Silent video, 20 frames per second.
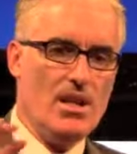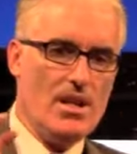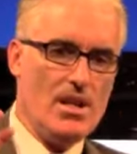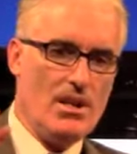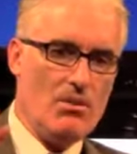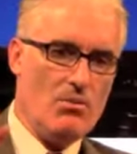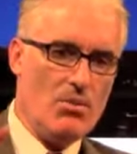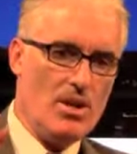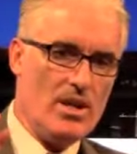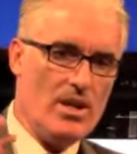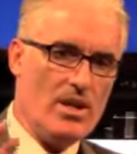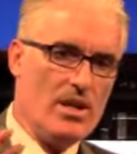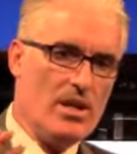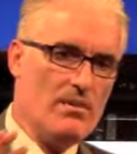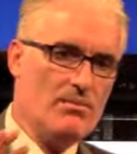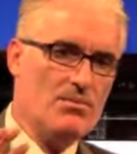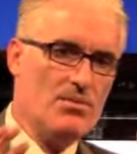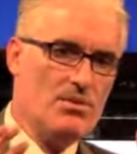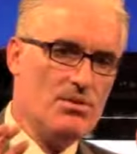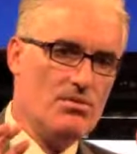And I wanted
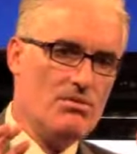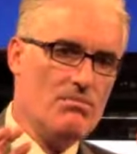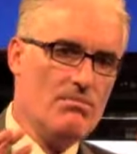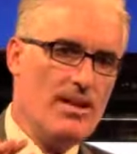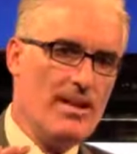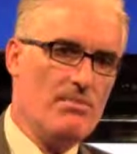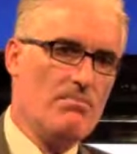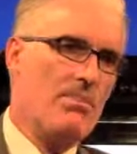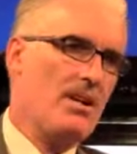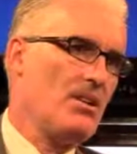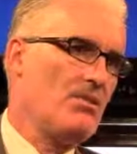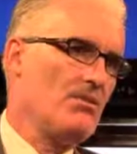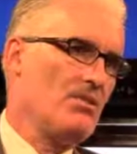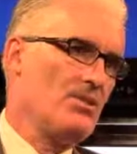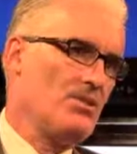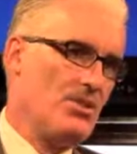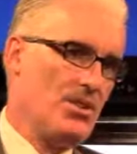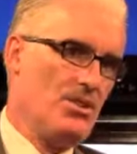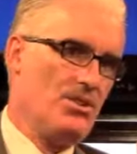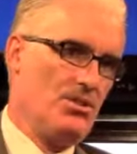him to make better
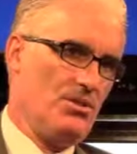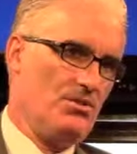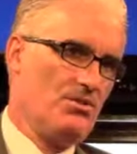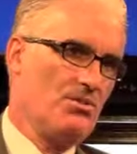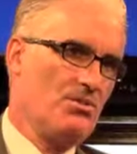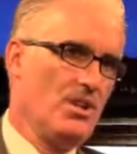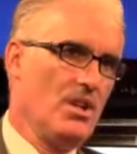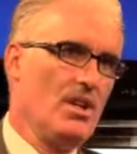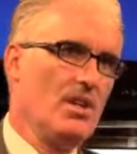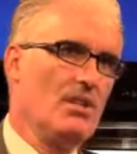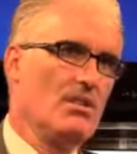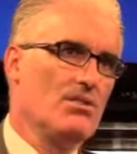decisions.